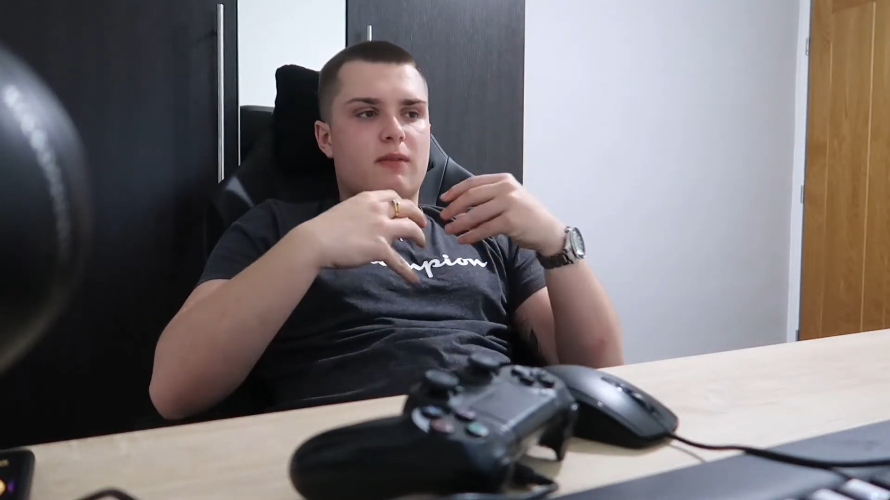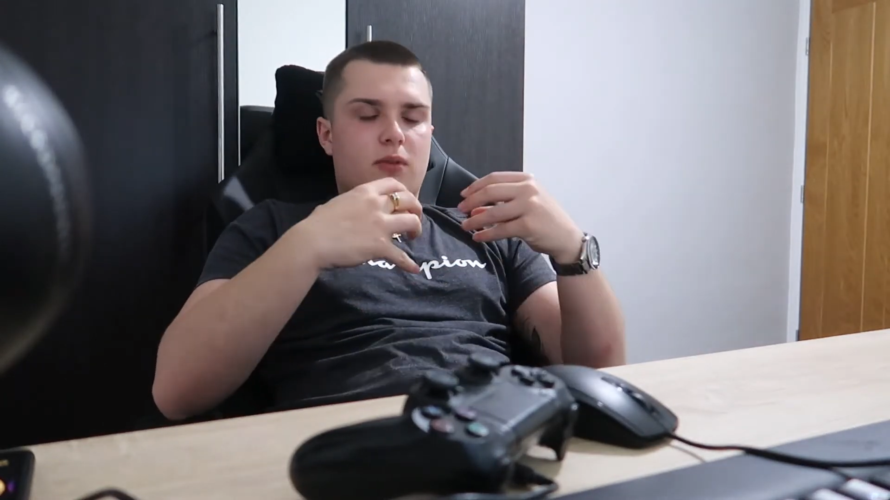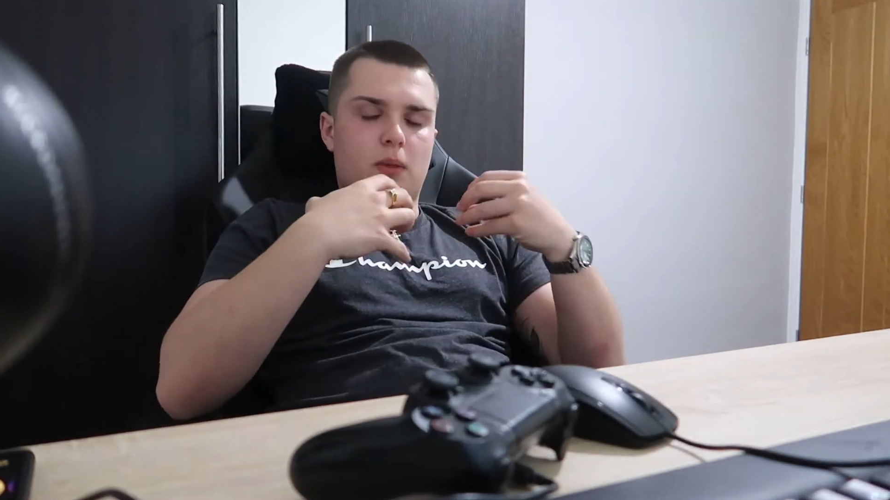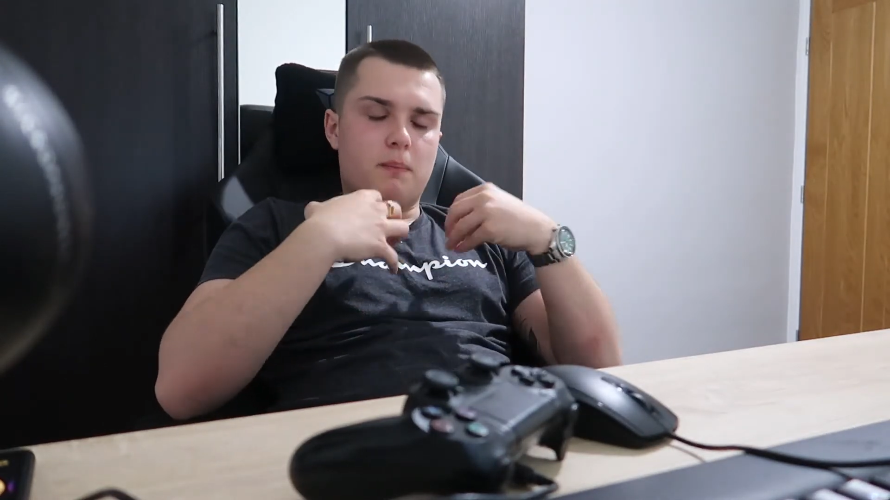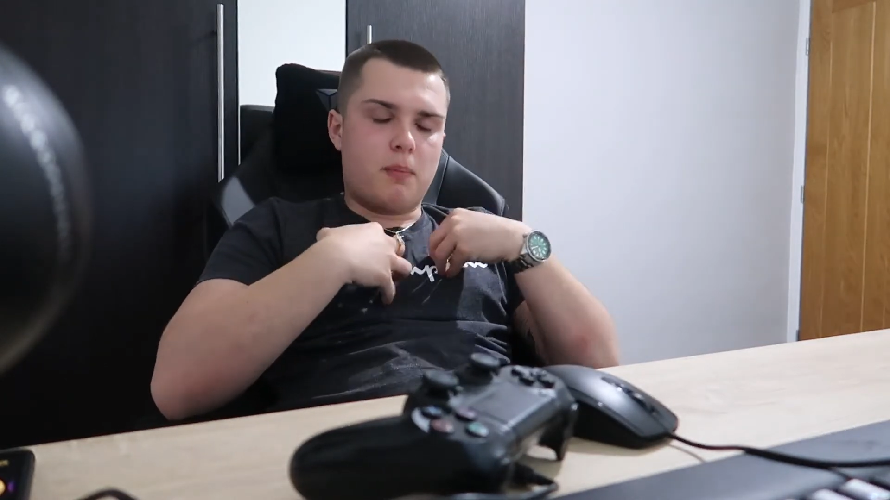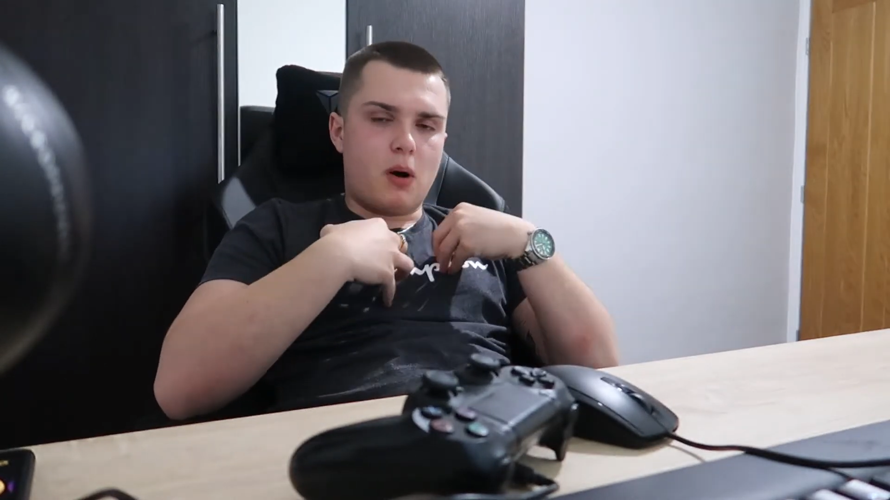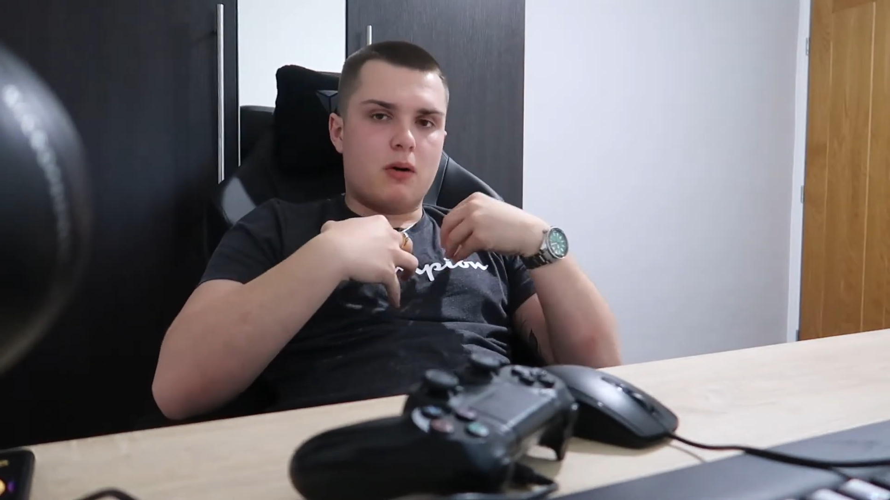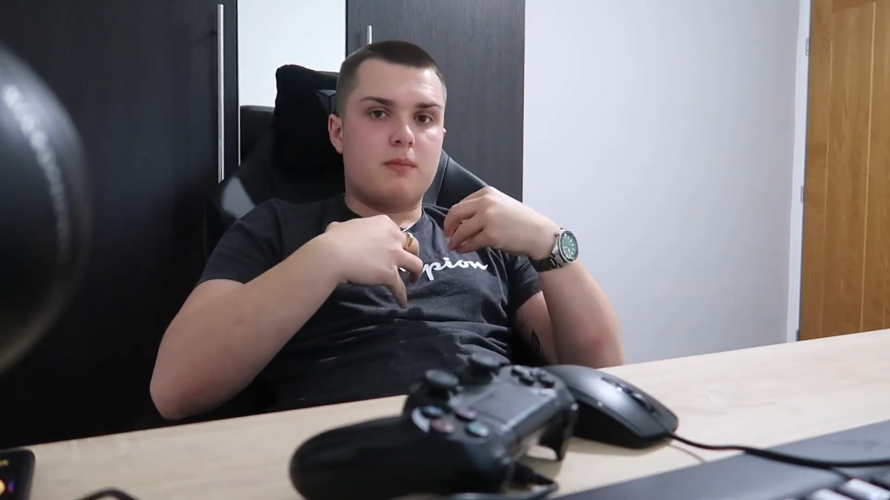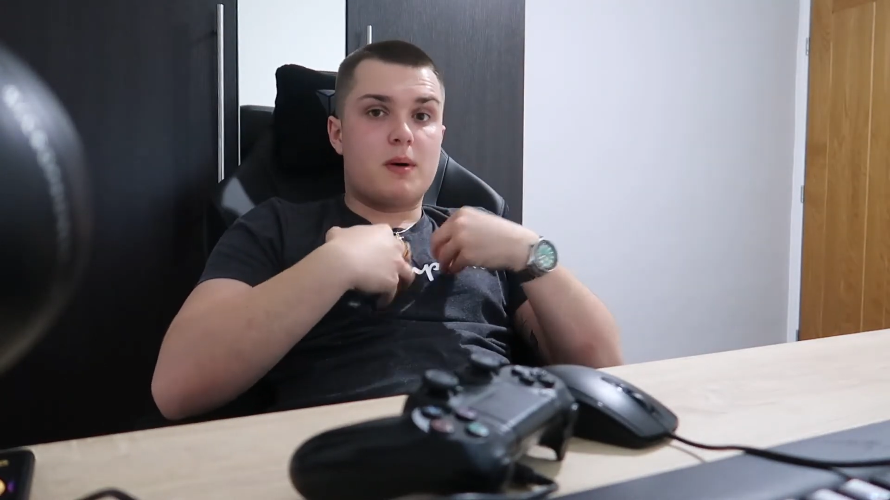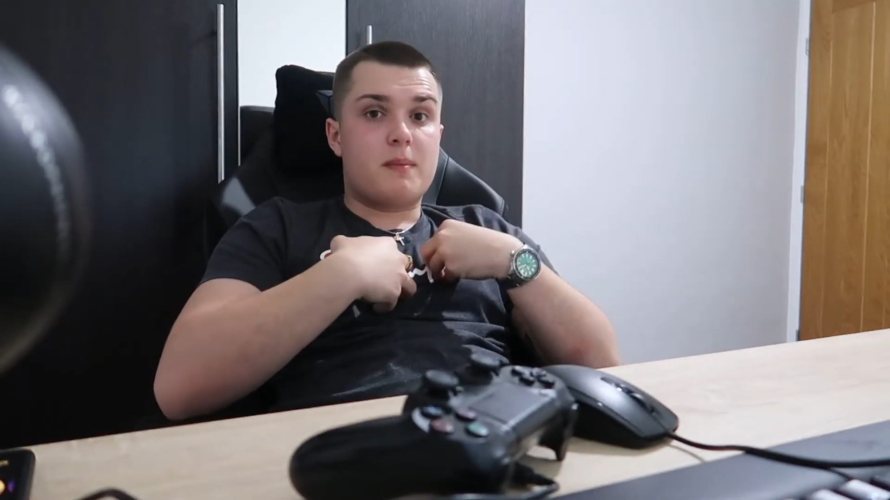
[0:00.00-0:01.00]
from the
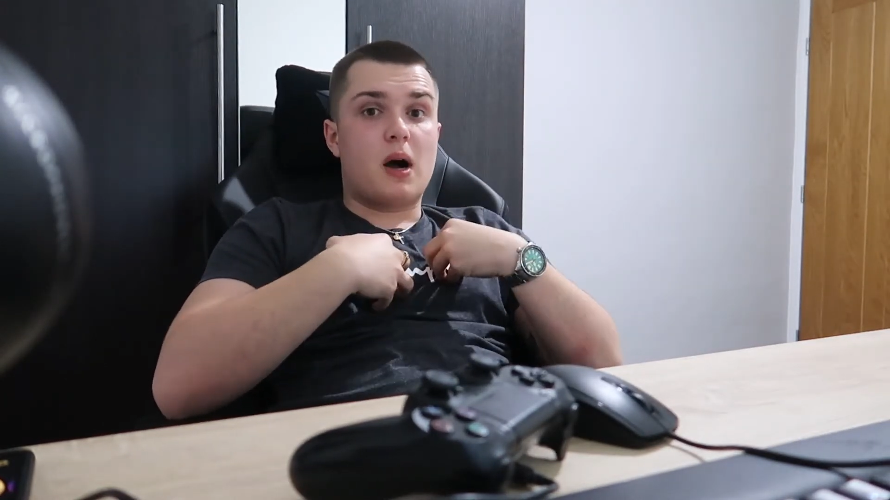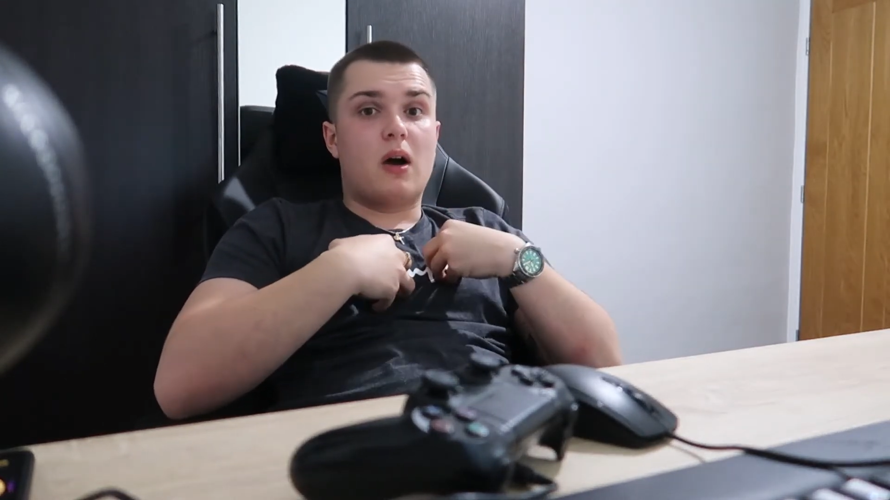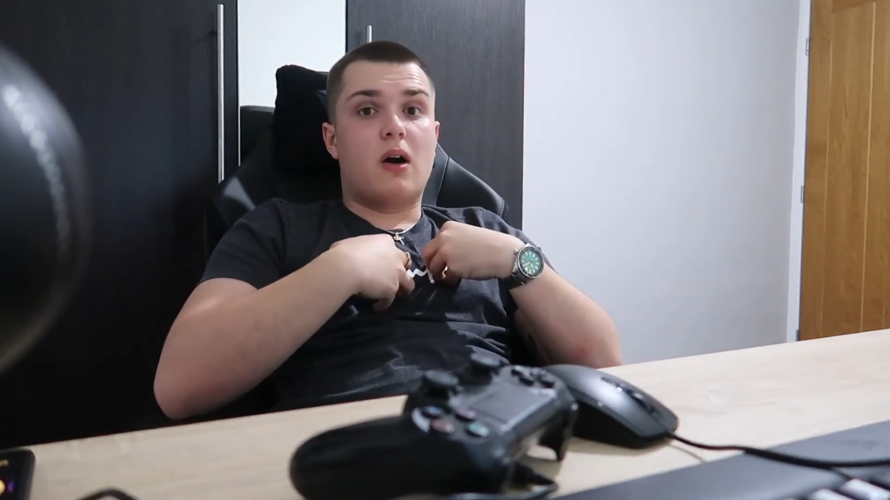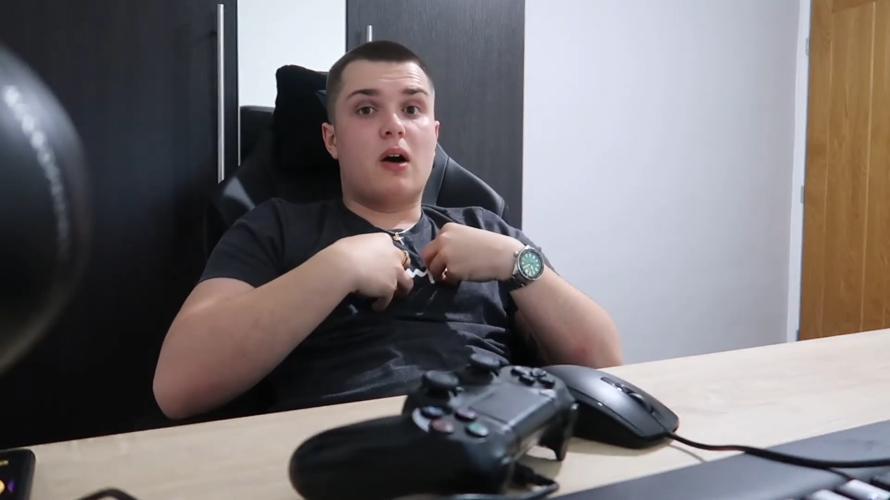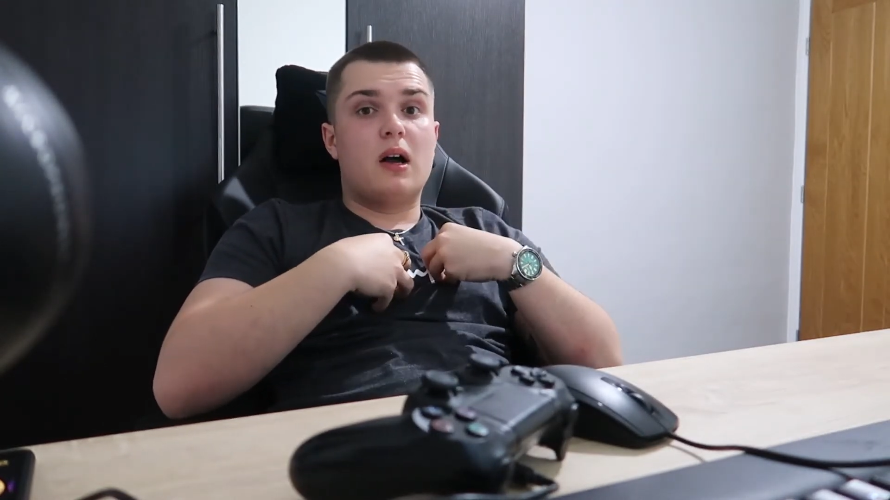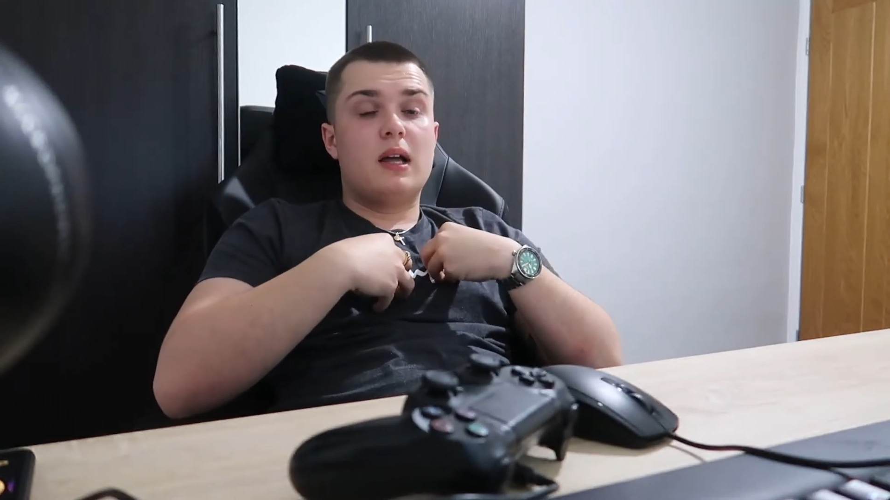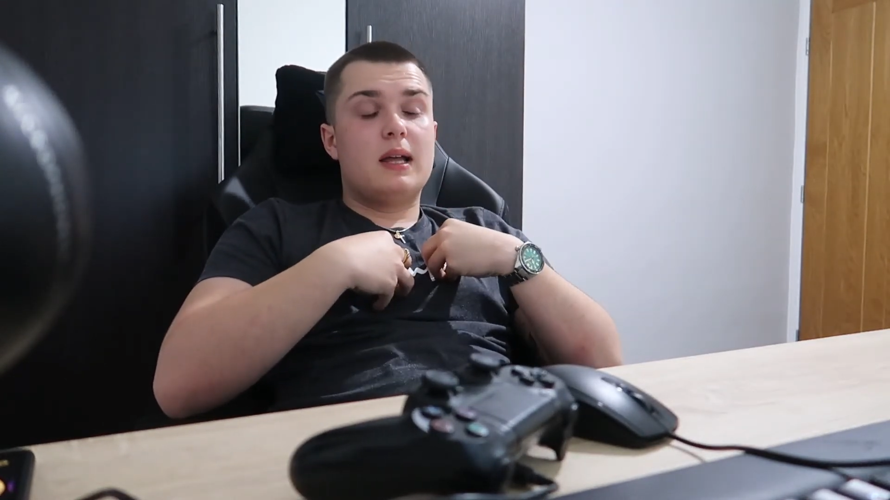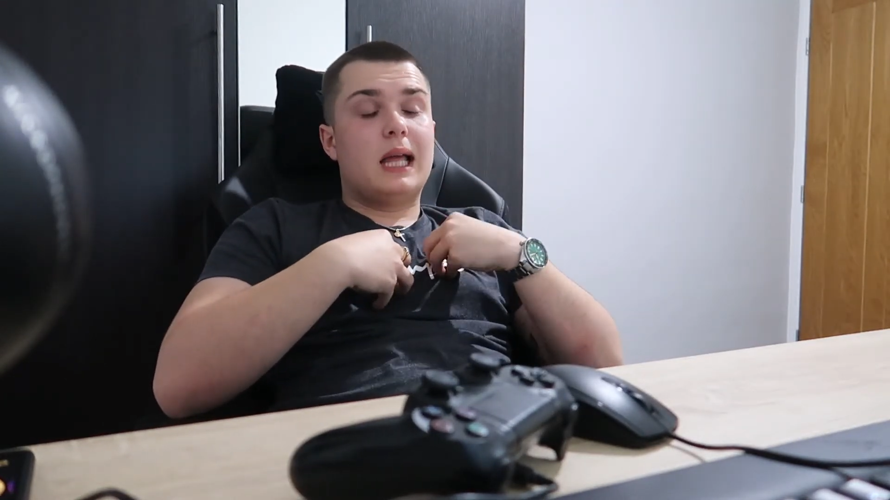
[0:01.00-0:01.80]
bottom of my heart,